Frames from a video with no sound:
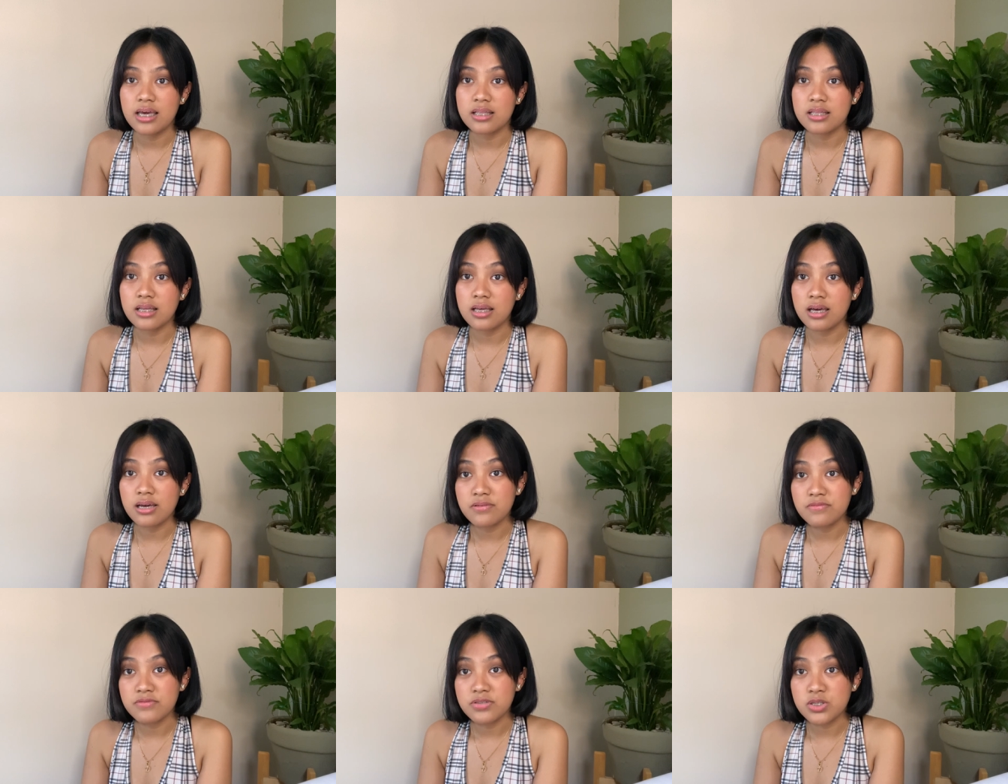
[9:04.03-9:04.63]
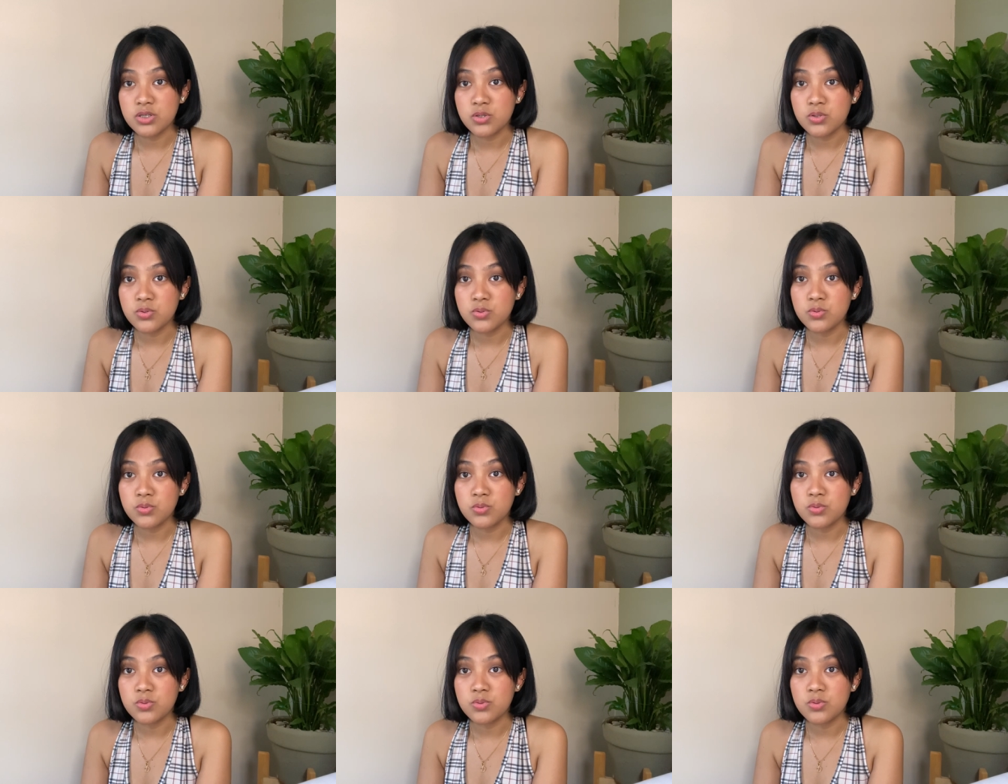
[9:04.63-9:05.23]
it gives
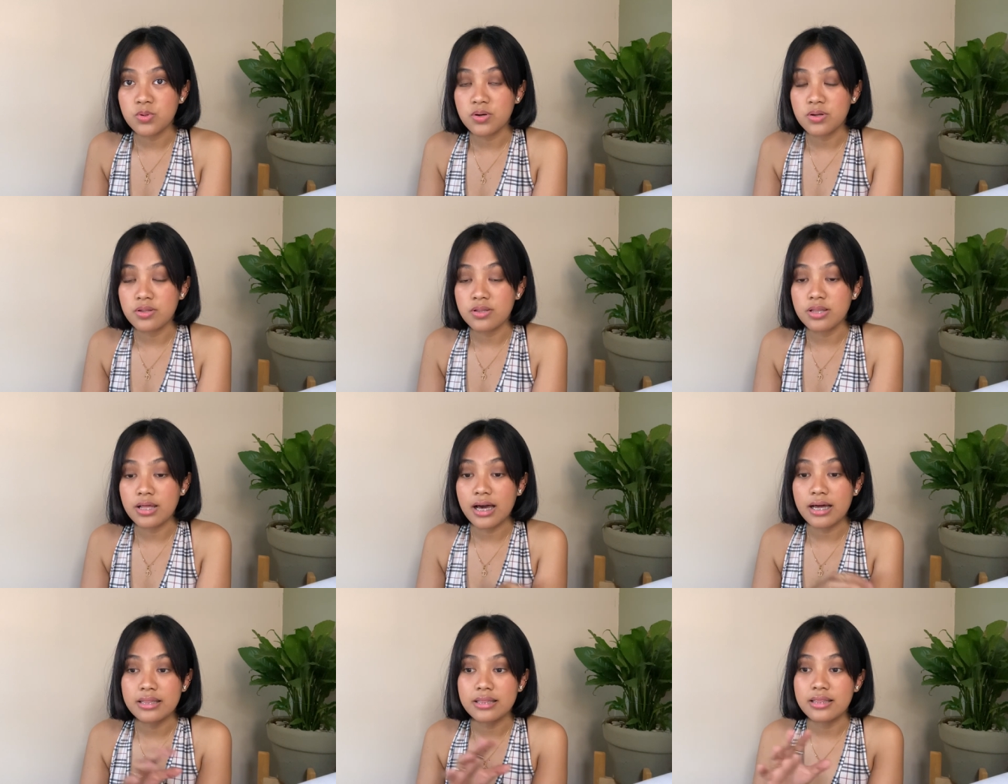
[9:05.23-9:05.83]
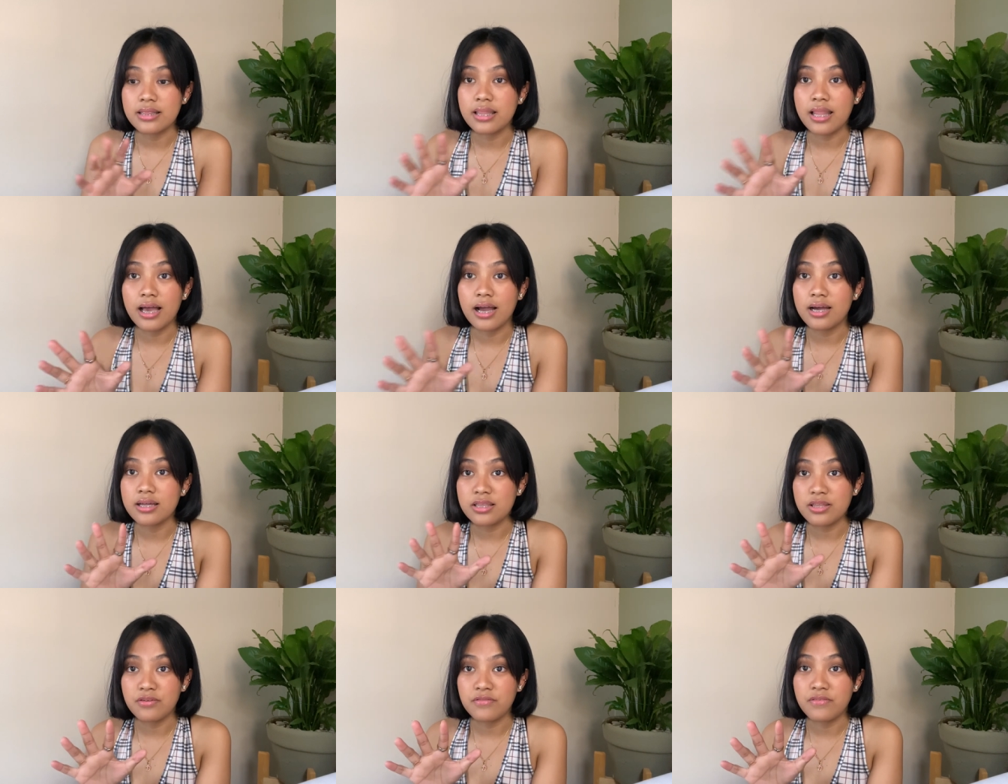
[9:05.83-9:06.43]
you that
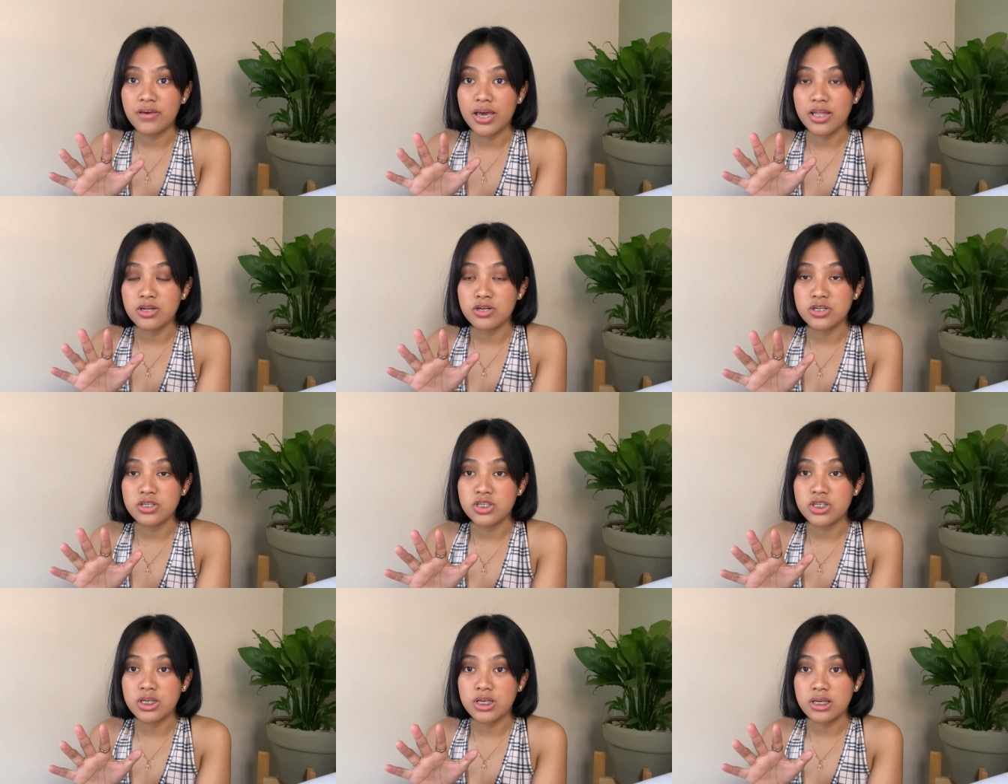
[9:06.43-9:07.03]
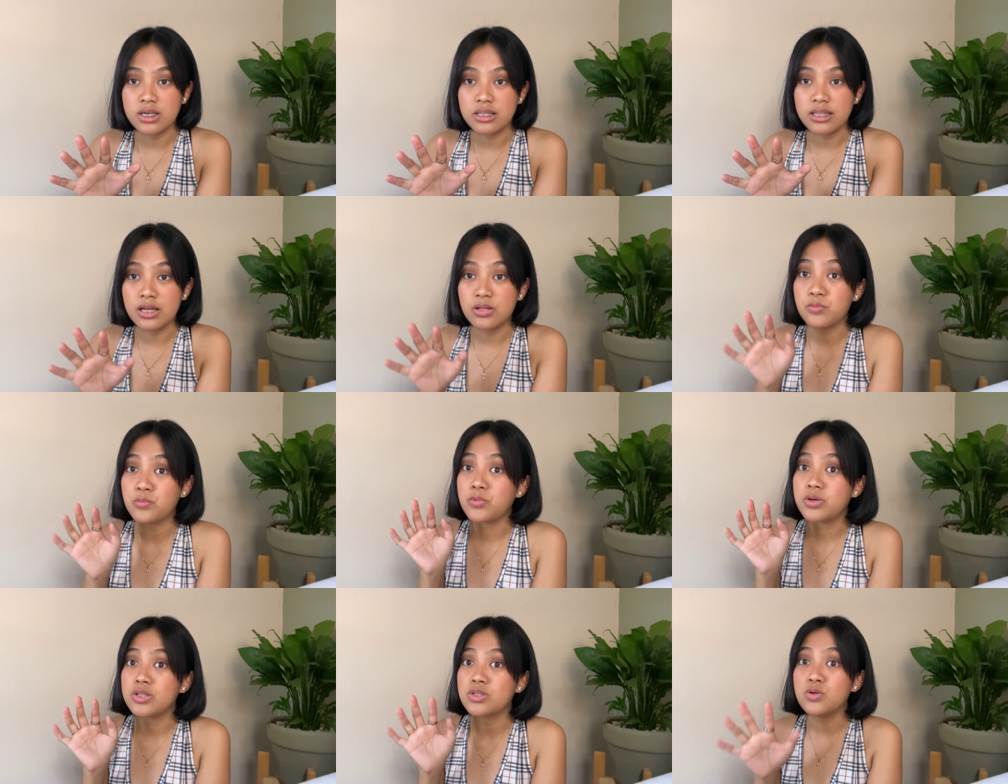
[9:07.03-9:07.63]
negative energy that
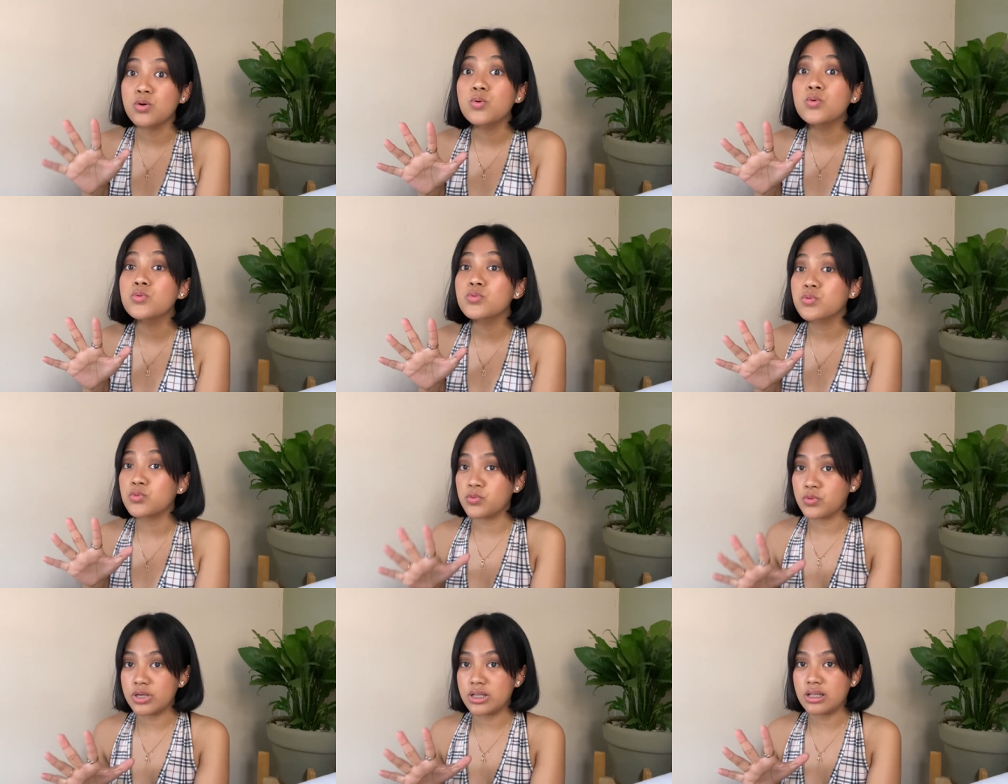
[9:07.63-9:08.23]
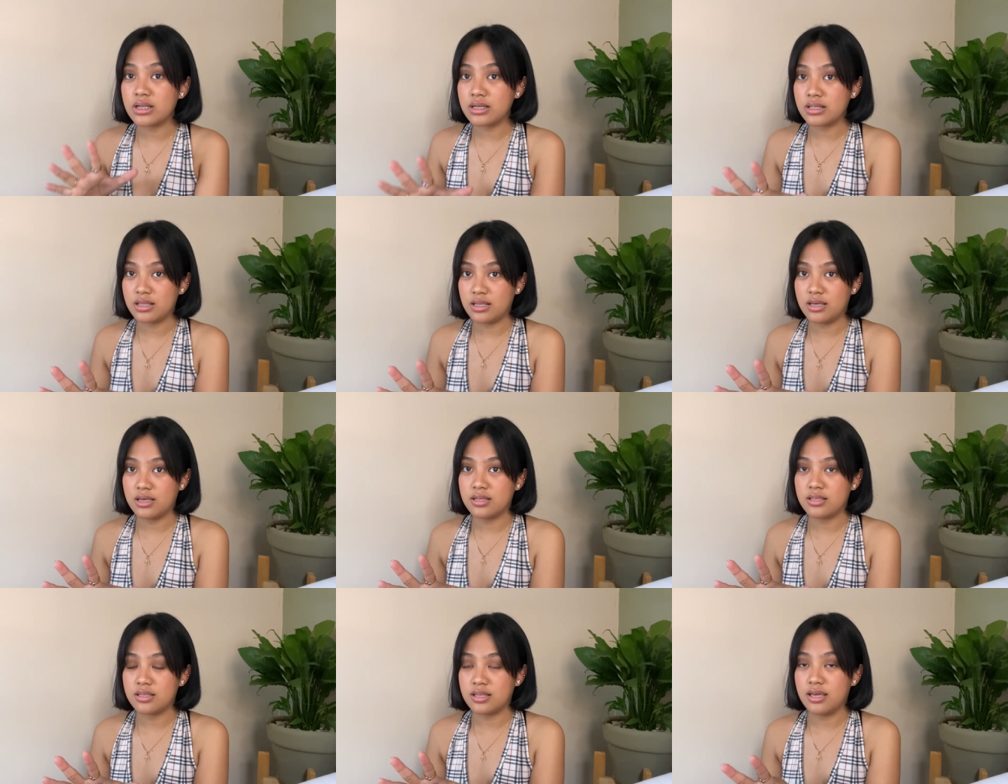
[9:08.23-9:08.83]
we don't really
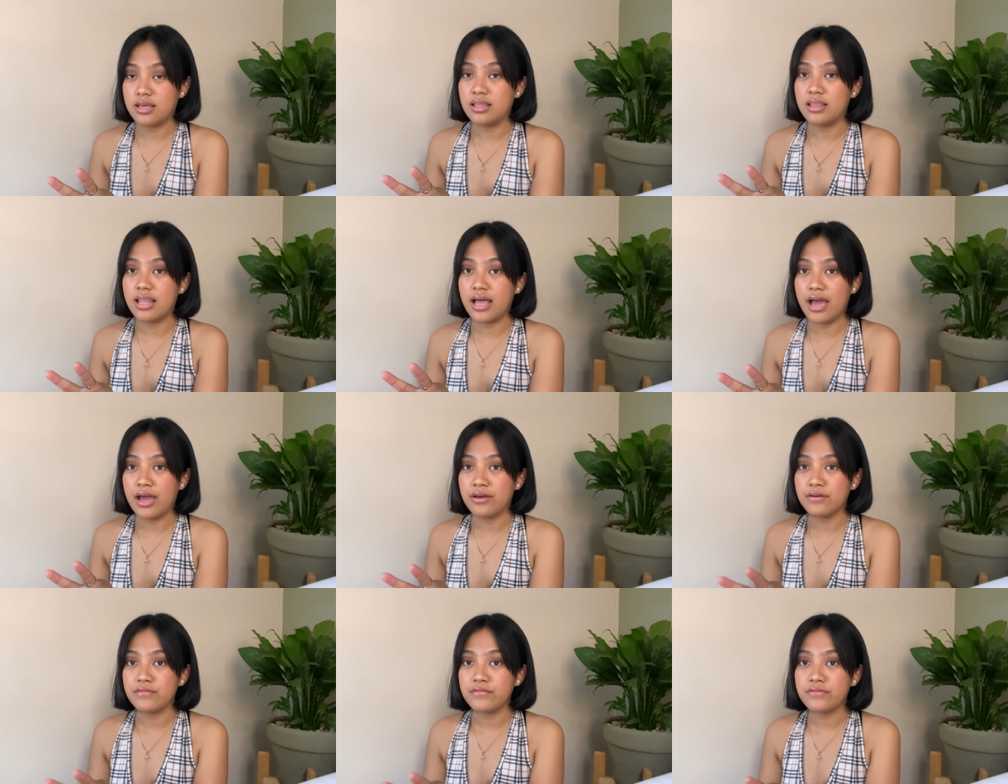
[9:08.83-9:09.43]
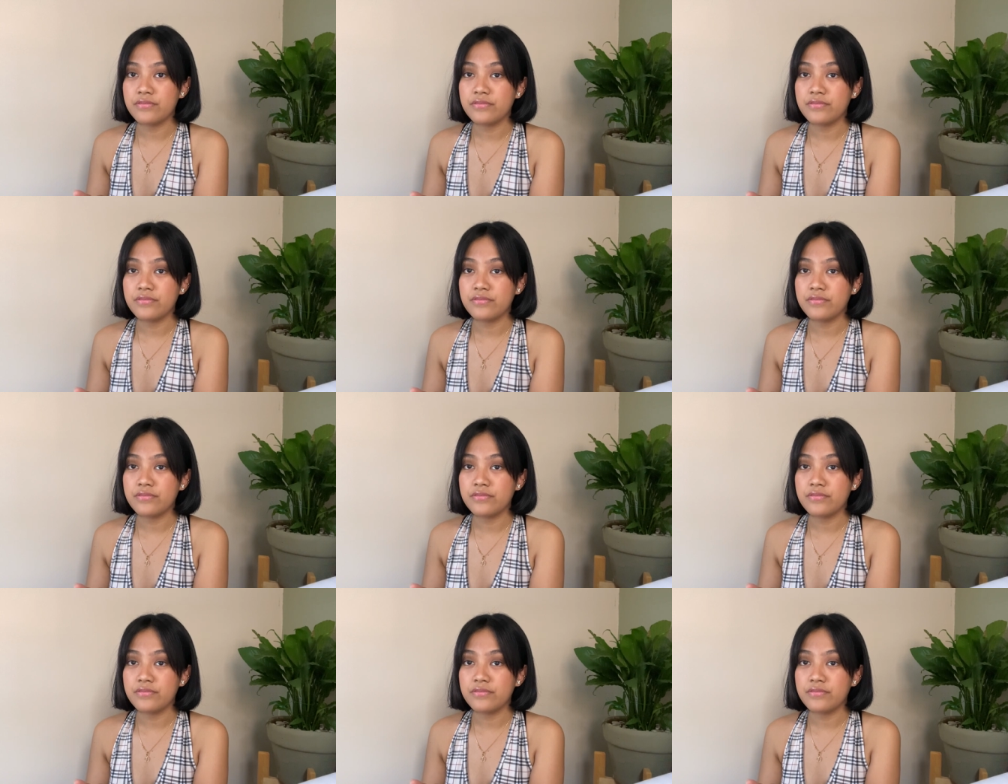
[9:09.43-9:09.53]
need in life.